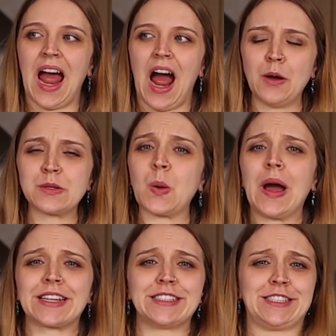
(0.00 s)
I was
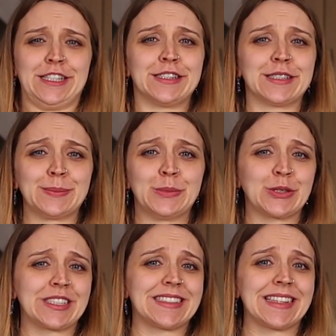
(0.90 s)
quite concerned that
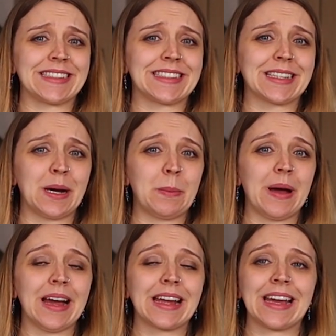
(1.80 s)
morning sickness had come
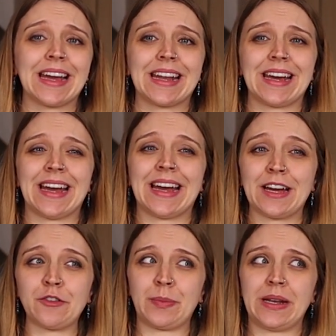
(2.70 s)
back, and I
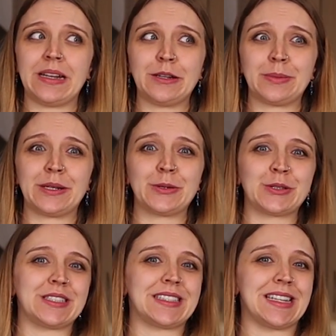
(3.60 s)
have been a little bit nauseous